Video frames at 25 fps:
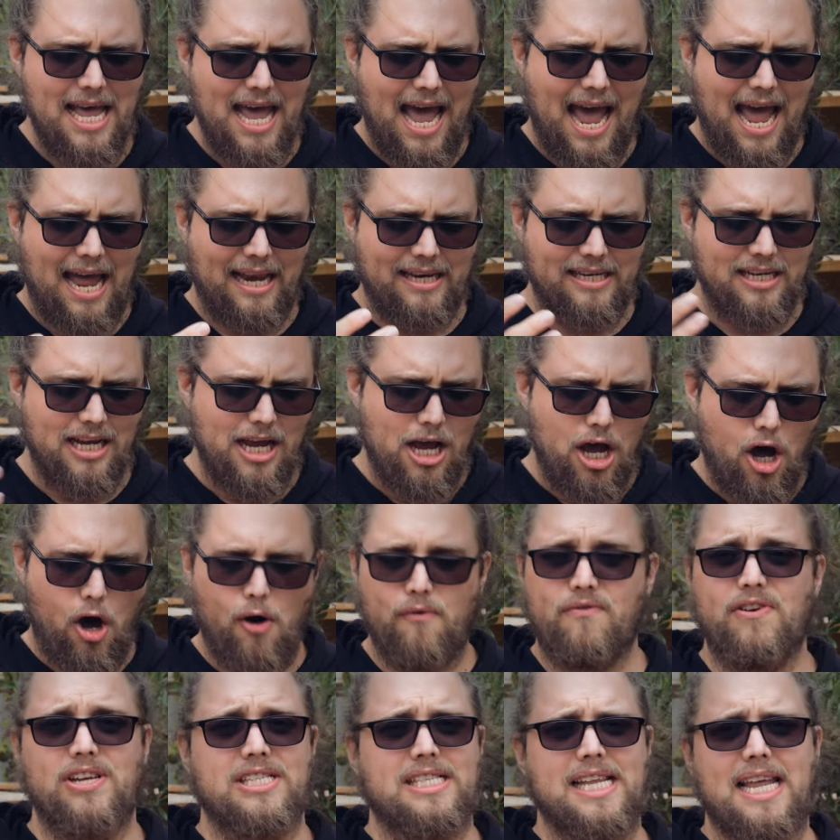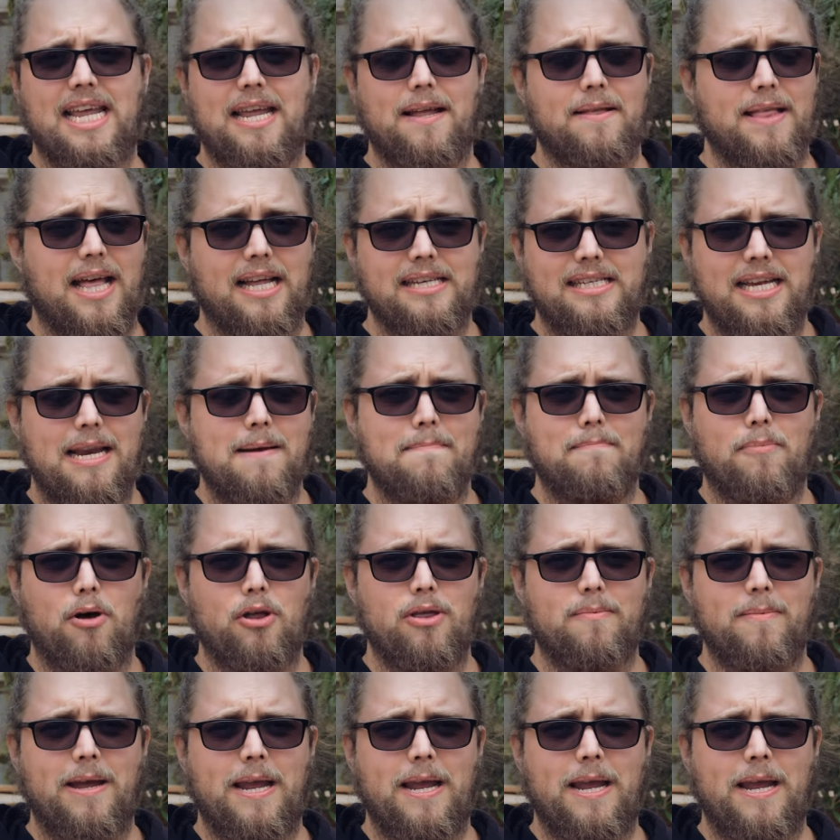And obviously that didn't bother